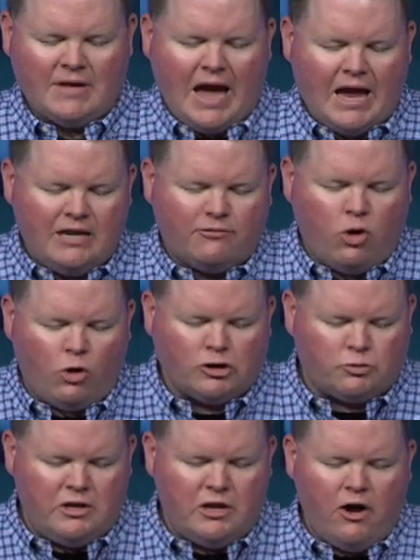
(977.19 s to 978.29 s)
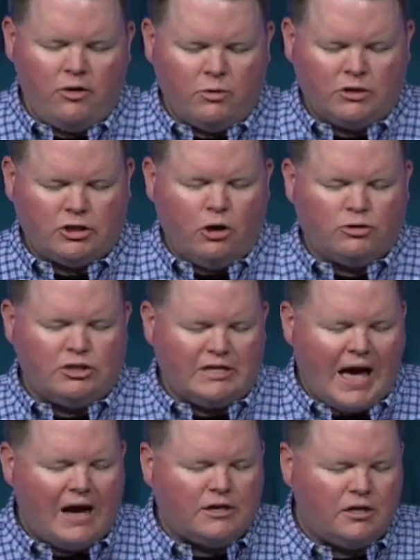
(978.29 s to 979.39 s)
And of course, we know that we're told to
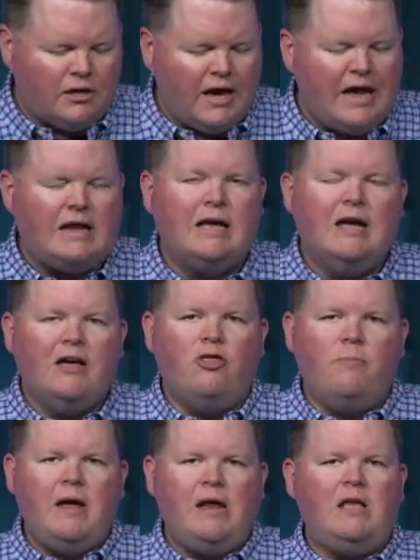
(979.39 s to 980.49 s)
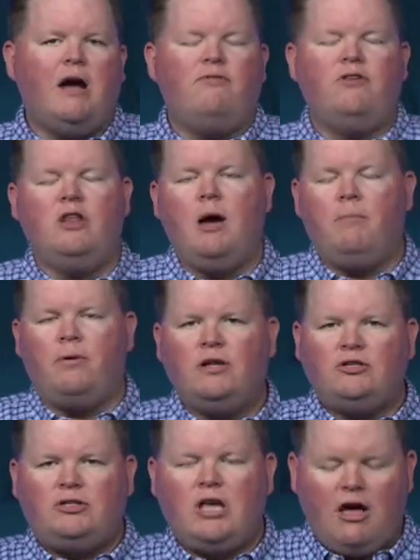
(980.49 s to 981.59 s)
calculate the meaning of the number
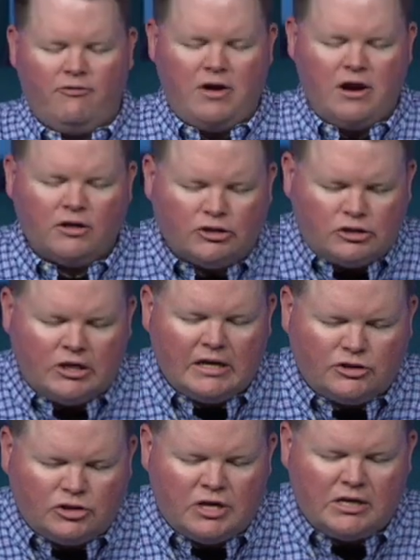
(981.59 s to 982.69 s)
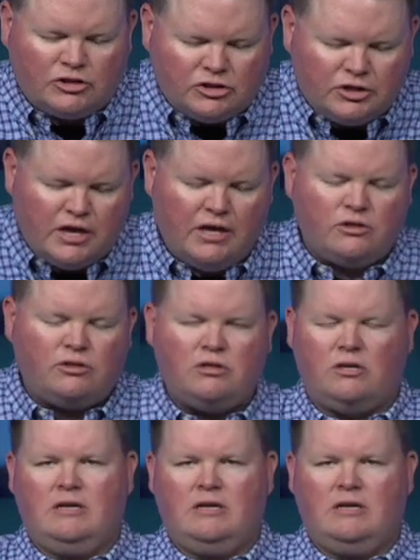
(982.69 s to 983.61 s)
itself here 666.